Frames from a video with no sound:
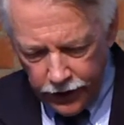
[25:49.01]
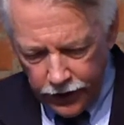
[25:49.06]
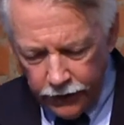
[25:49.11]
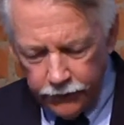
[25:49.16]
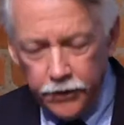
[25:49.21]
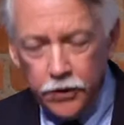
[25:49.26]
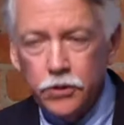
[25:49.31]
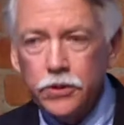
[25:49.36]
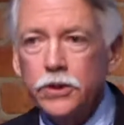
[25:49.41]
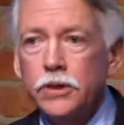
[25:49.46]
A
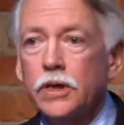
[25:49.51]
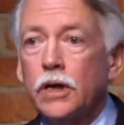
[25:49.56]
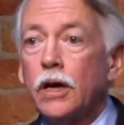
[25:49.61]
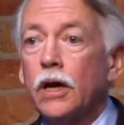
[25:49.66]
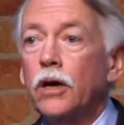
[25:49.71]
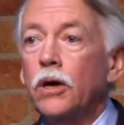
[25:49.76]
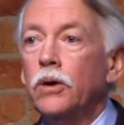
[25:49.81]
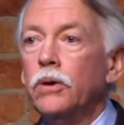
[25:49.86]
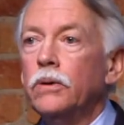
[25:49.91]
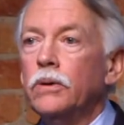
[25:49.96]
few years
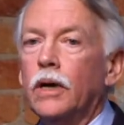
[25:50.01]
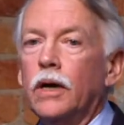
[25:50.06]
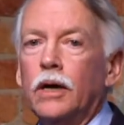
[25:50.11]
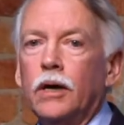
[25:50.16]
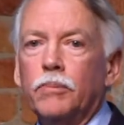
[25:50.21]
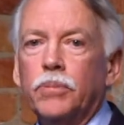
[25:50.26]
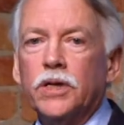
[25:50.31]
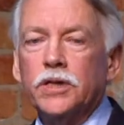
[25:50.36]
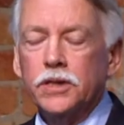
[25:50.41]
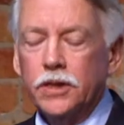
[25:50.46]
ago,
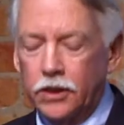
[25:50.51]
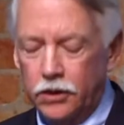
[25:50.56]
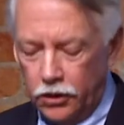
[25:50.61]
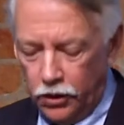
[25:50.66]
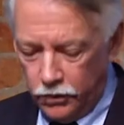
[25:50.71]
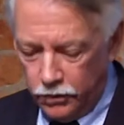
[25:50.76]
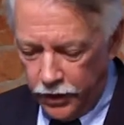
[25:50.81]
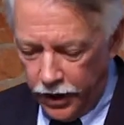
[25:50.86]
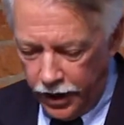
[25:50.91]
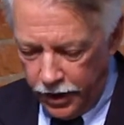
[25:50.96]
uh, President
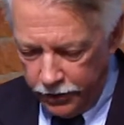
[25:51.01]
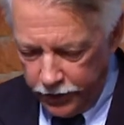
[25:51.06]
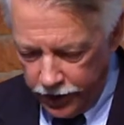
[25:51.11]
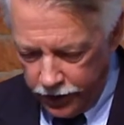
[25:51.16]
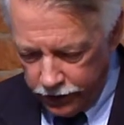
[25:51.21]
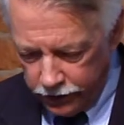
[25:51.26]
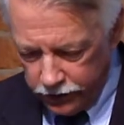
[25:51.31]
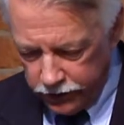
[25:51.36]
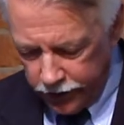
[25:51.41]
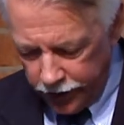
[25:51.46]

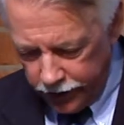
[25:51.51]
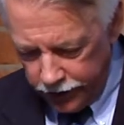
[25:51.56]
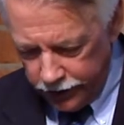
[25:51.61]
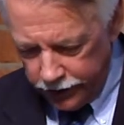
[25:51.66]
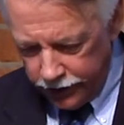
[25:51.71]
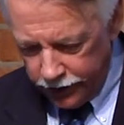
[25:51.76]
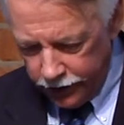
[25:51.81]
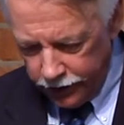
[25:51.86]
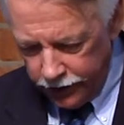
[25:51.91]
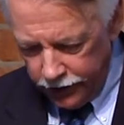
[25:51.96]
Obama
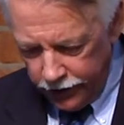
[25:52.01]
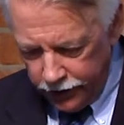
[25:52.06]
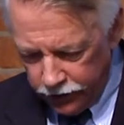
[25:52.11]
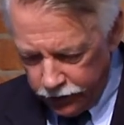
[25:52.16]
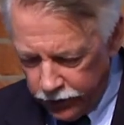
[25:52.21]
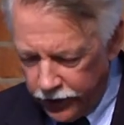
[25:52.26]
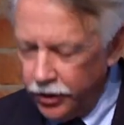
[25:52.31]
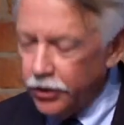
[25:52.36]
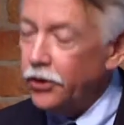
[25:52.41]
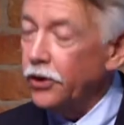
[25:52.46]
created the
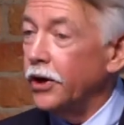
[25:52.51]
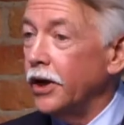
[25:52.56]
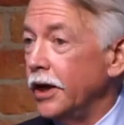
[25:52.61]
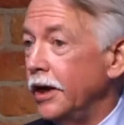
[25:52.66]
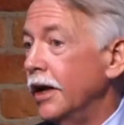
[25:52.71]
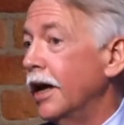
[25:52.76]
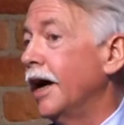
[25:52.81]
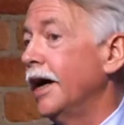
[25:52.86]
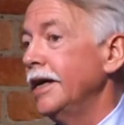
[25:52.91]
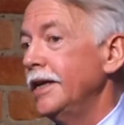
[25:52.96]

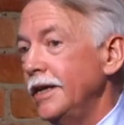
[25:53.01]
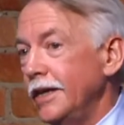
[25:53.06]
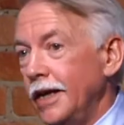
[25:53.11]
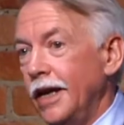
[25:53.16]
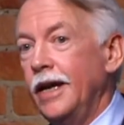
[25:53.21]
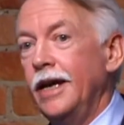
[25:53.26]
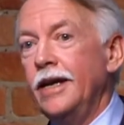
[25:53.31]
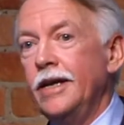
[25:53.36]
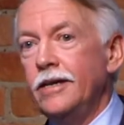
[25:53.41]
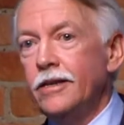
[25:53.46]

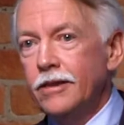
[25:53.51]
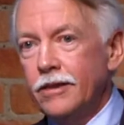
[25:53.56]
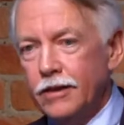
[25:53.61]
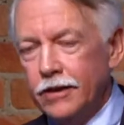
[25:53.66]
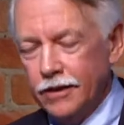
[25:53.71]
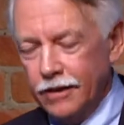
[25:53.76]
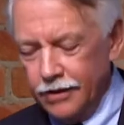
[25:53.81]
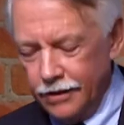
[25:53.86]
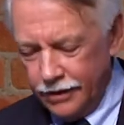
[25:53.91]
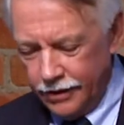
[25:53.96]
398th
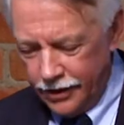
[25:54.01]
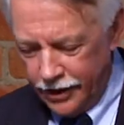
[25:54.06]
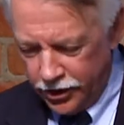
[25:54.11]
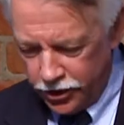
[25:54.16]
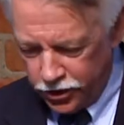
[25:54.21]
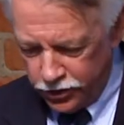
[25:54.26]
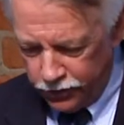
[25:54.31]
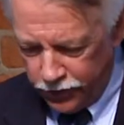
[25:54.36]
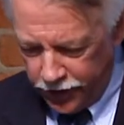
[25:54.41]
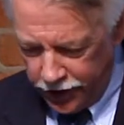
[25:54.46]

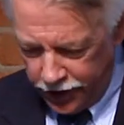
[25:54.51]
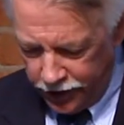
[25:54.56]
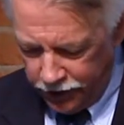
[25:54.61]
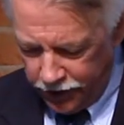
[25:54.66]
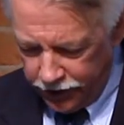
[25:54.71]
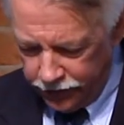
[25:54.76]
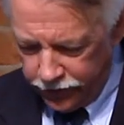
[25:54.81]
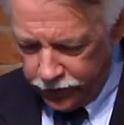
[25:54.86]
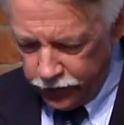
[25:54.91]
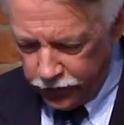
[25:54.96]
National
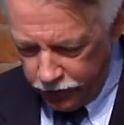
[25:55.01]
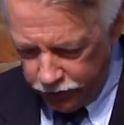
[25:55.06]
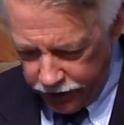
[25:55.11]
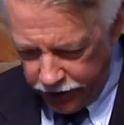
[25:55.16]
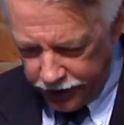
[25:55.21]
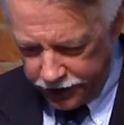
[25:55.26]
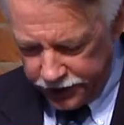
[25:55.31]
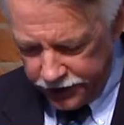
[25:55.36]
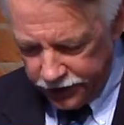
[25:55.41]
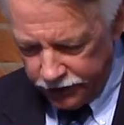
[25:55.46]
Monument for the
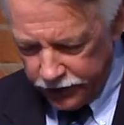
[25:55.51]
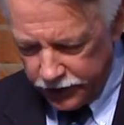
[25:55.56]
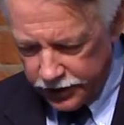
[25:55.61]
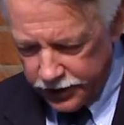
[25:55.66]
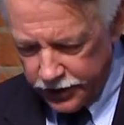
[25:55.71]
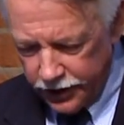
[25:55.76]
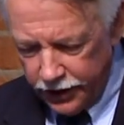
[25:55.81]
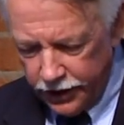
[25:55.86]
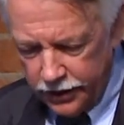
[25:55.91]
Park Service,